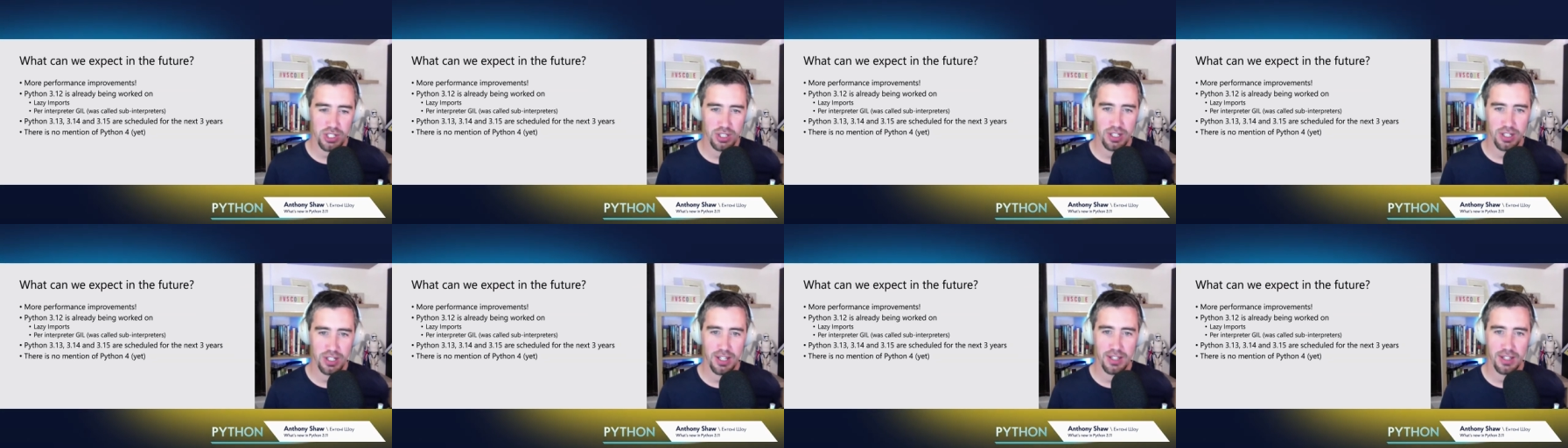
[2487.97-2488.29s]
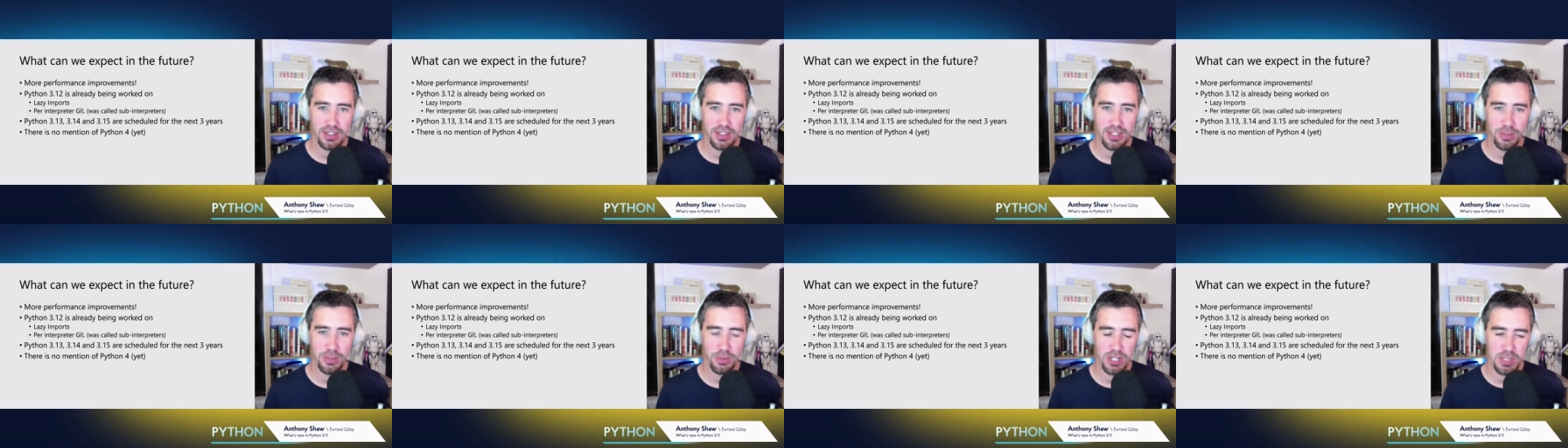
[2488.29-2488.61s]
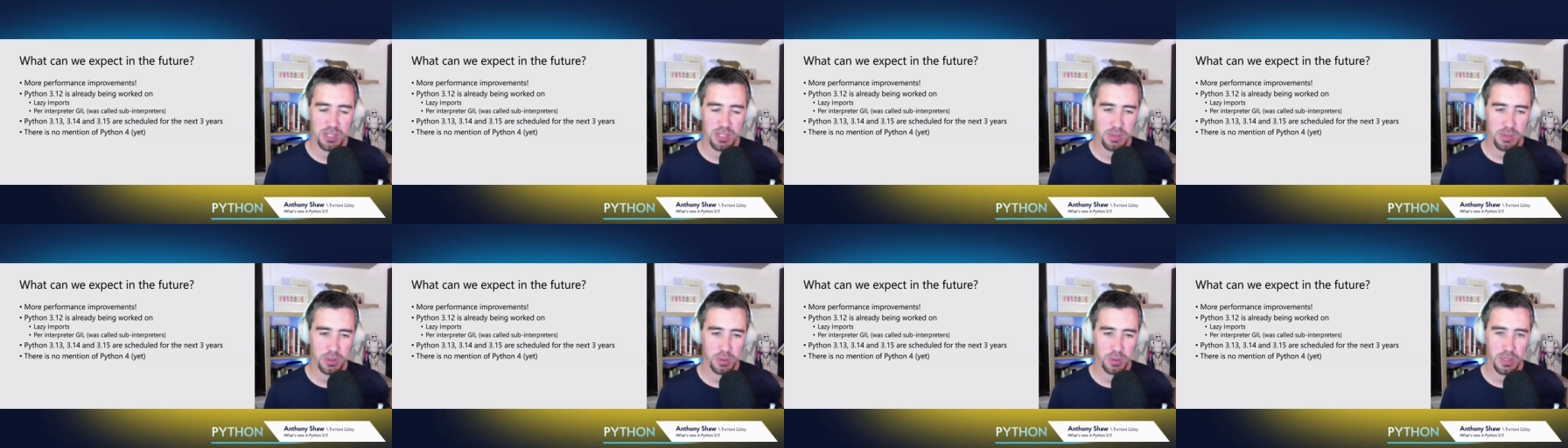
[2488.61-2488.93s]
like there was
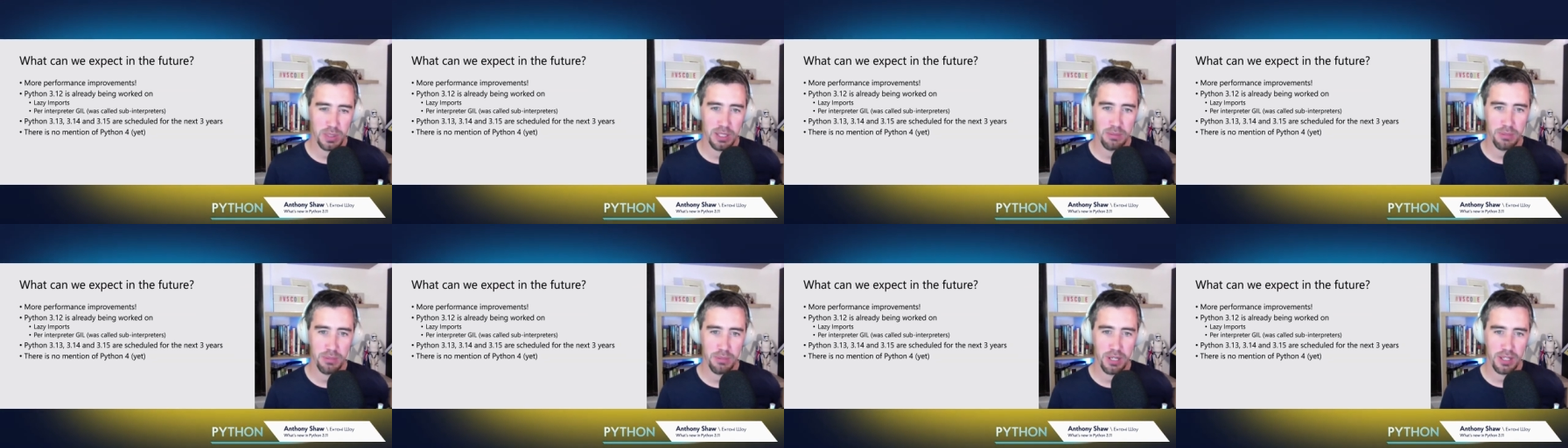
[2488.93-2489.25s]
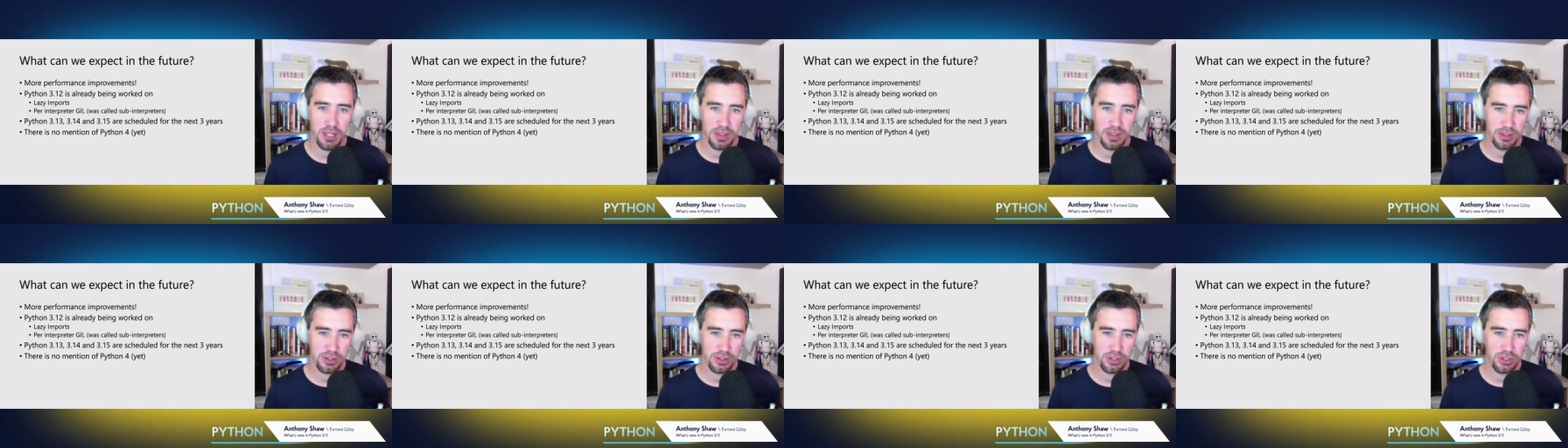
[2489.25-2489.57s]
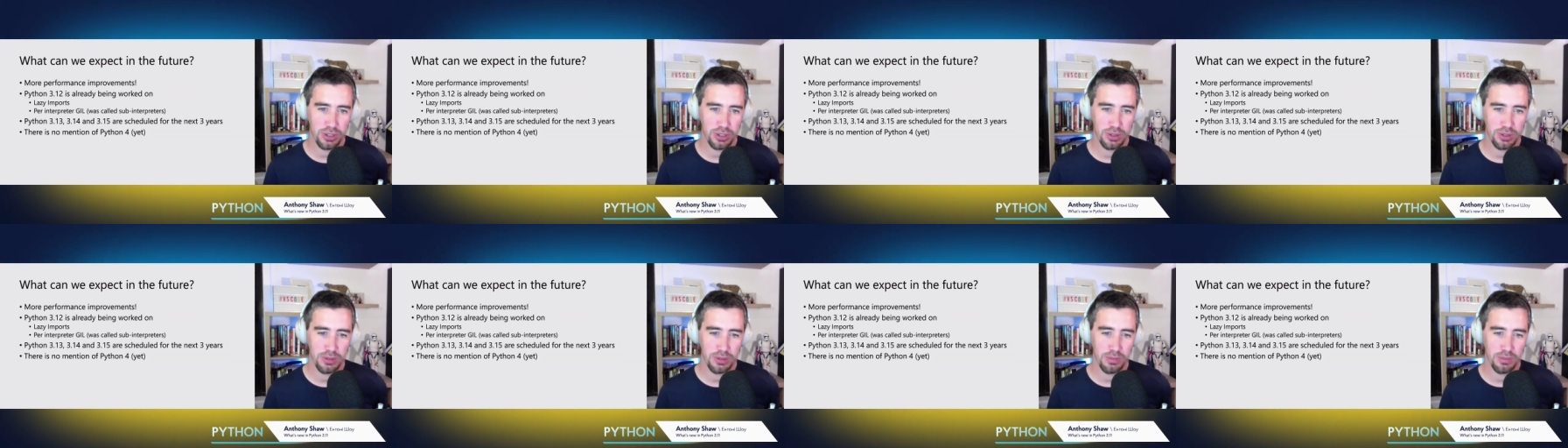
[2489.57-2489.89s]
between Python 2
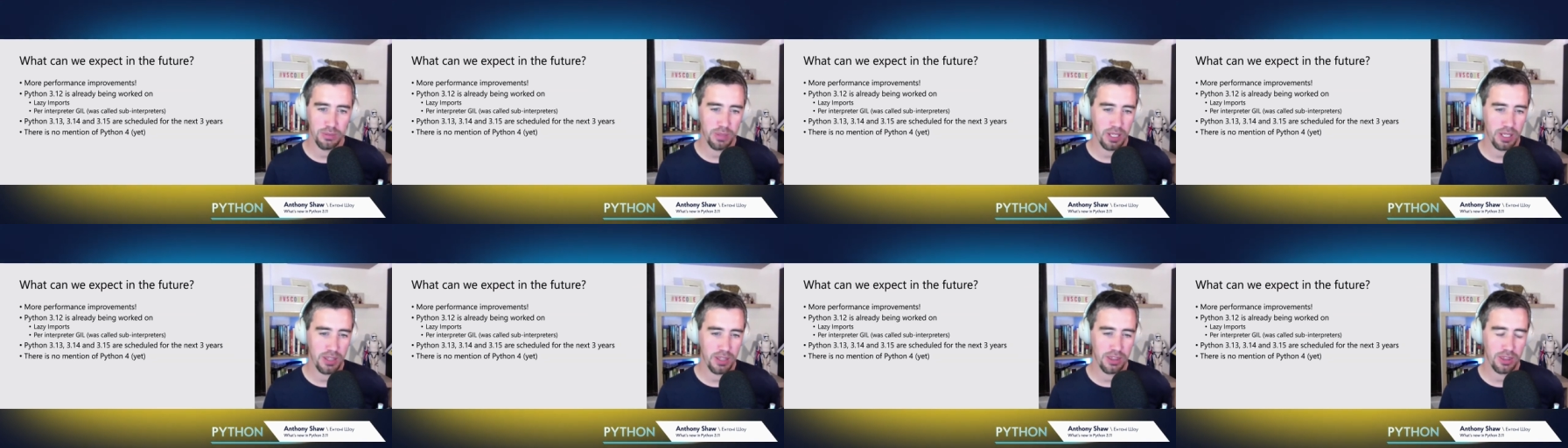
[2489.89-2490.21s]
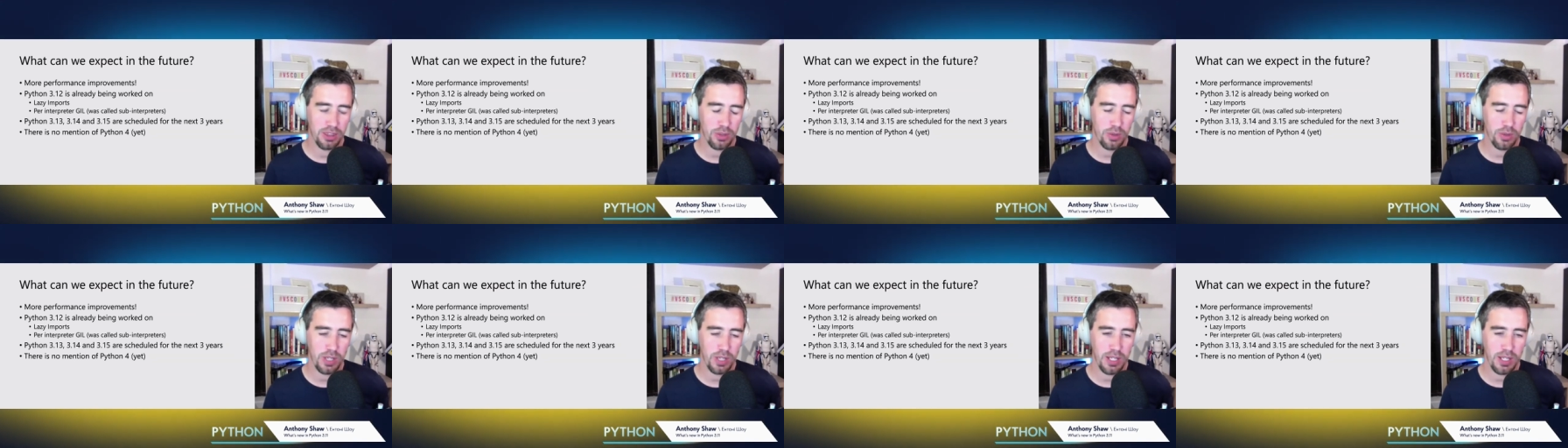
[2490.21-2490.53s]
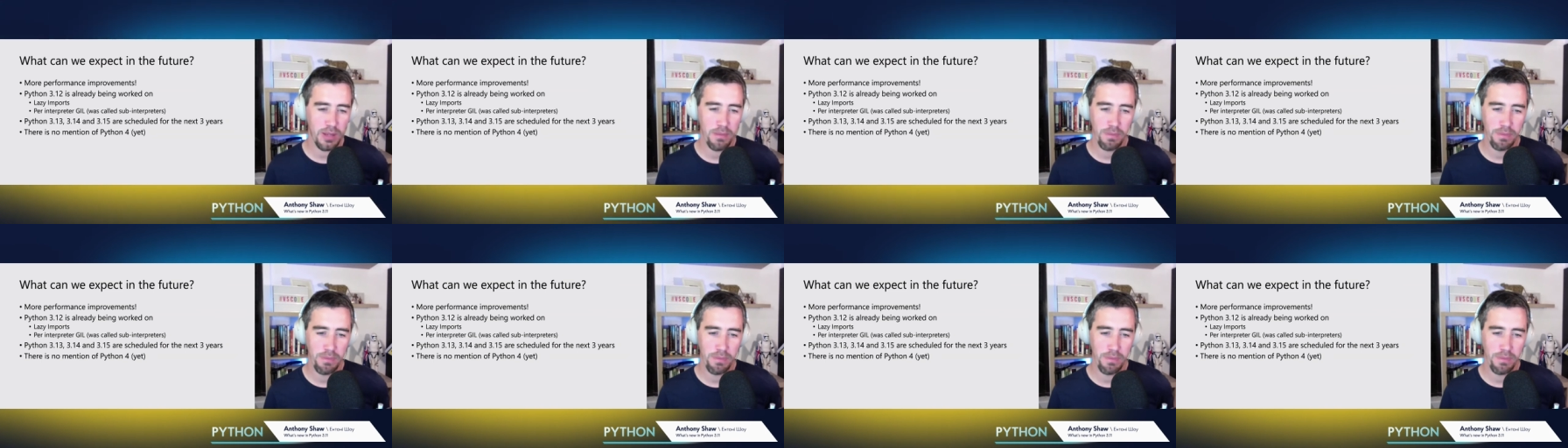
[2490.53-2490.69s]
and Python 3.